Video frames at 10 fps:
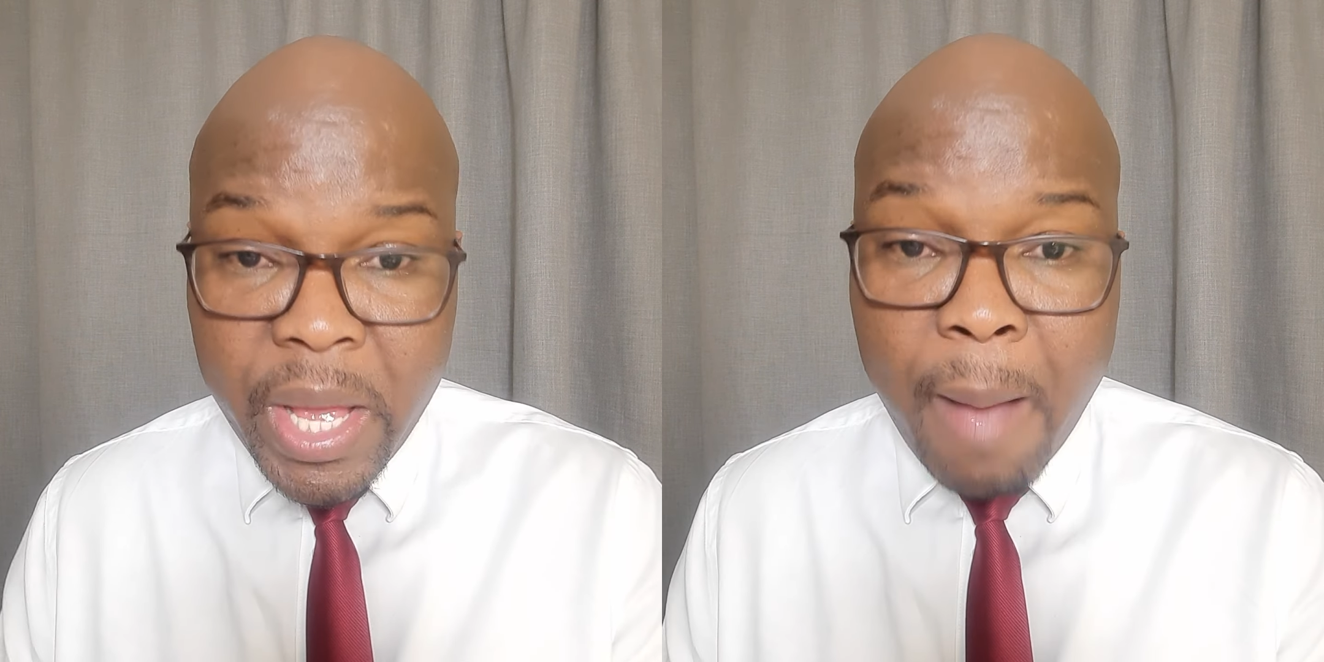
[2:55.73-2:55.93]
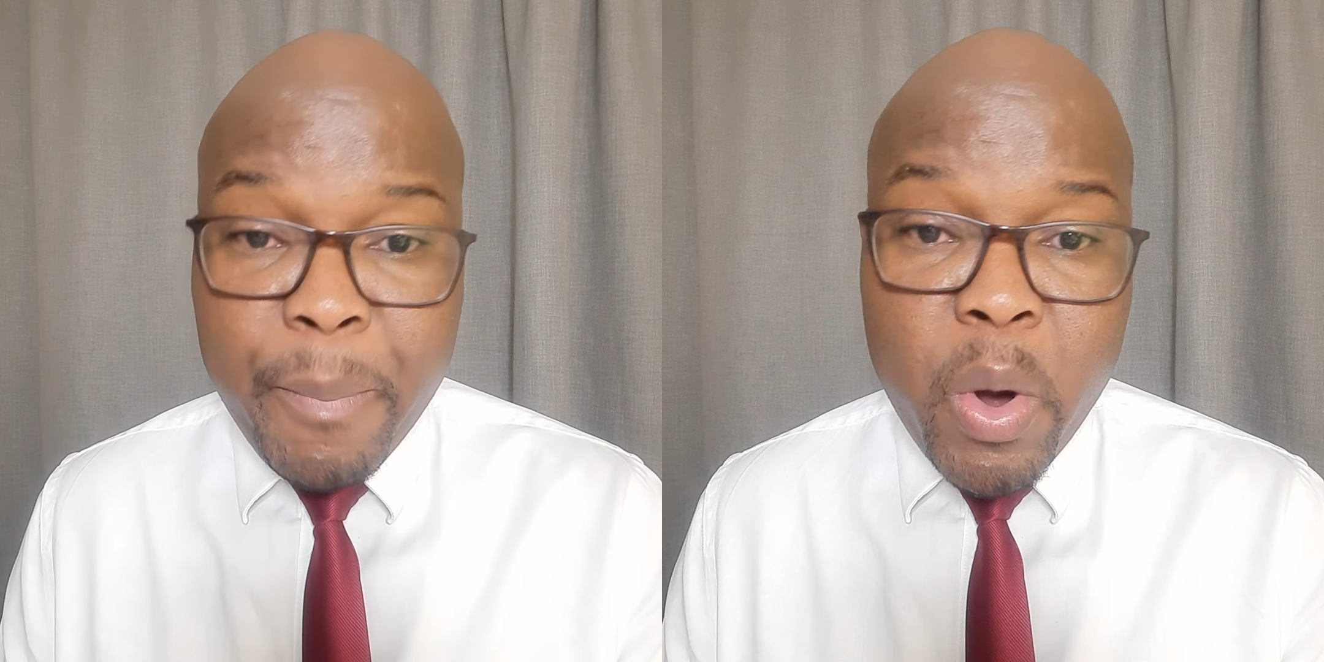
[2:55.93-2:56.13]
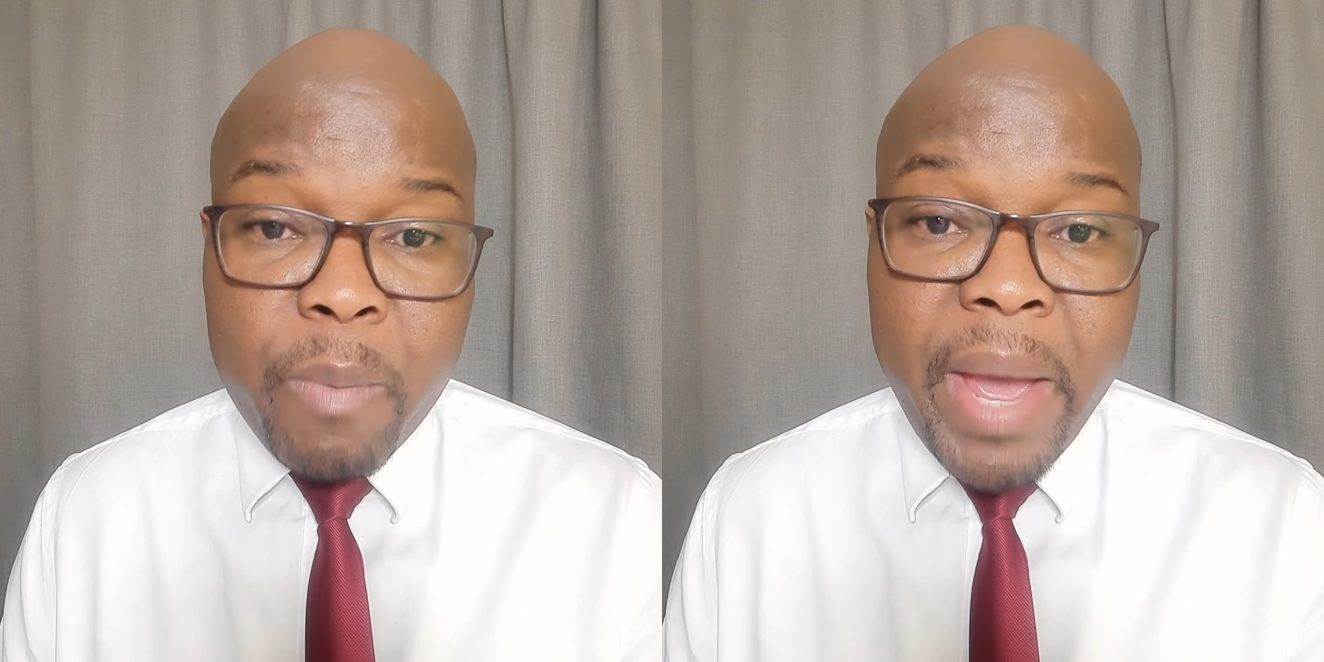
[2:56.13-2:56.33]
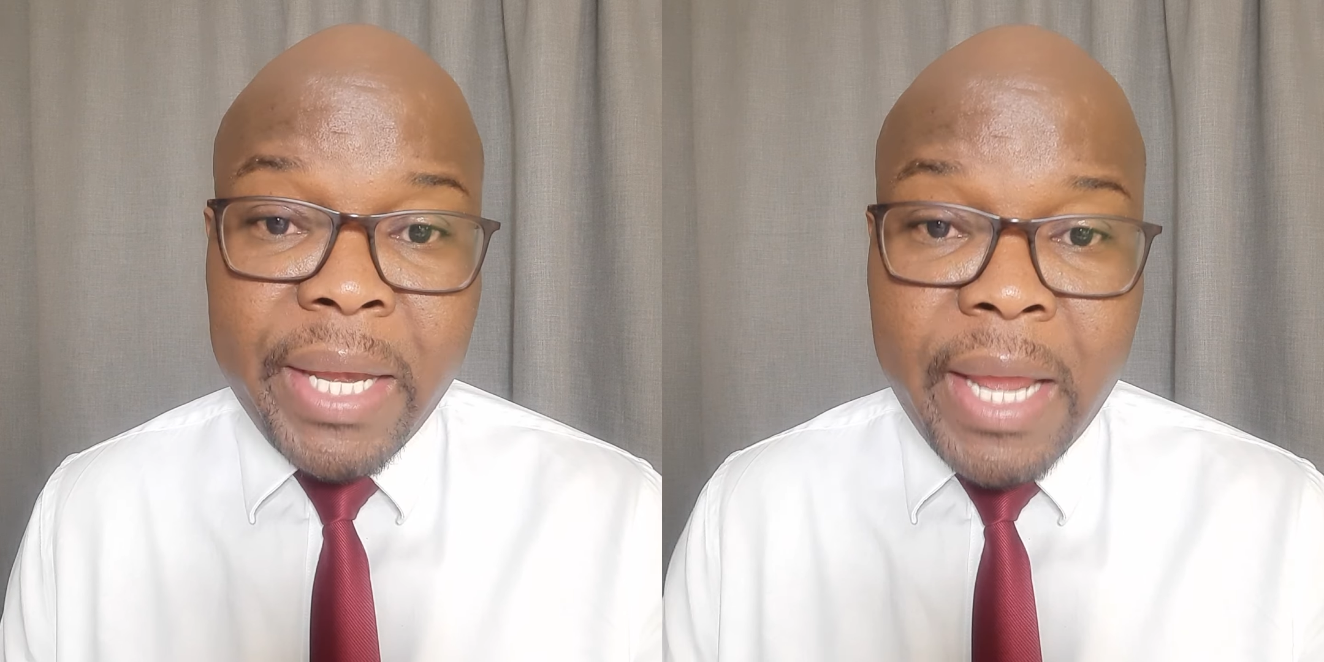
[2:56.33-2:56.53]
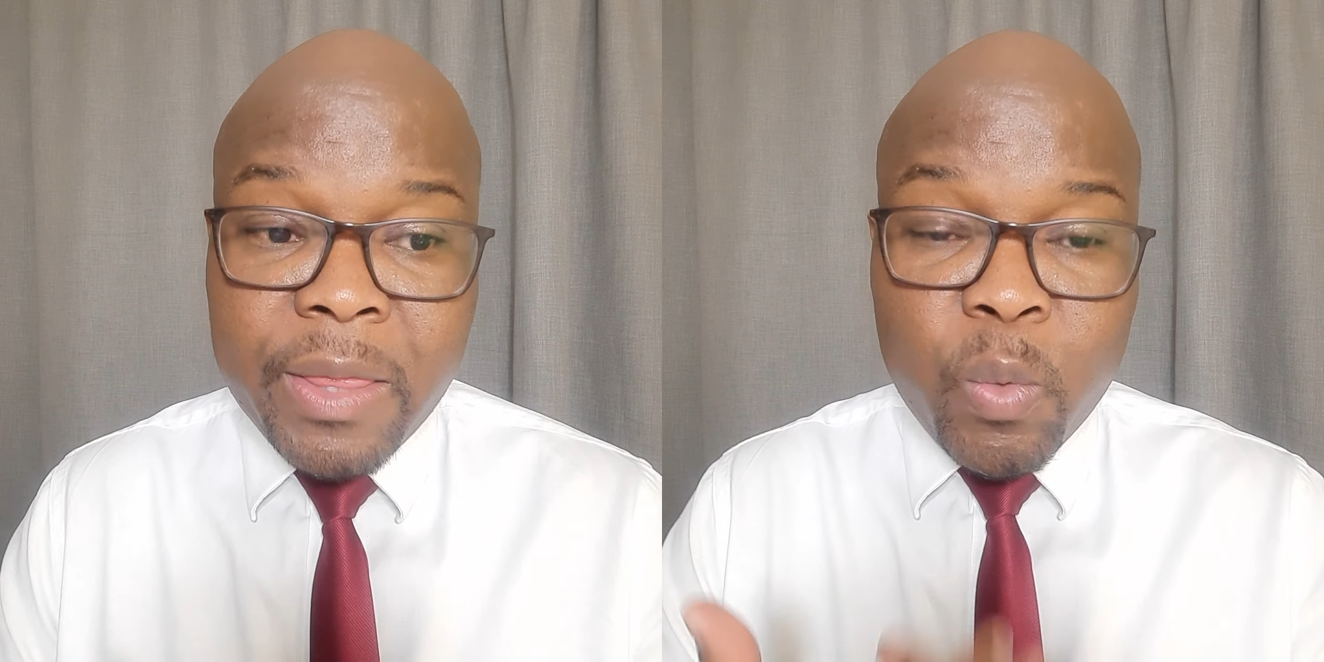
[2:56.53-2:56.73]
upon my
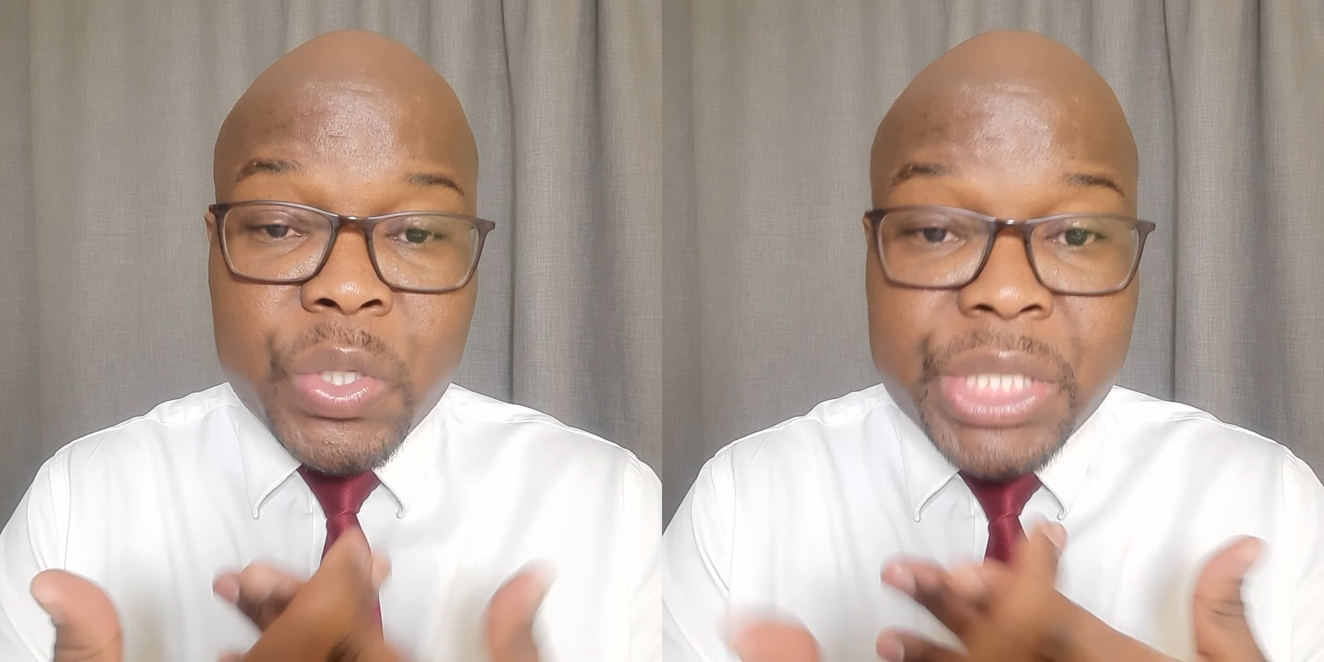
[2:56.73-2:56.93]
death was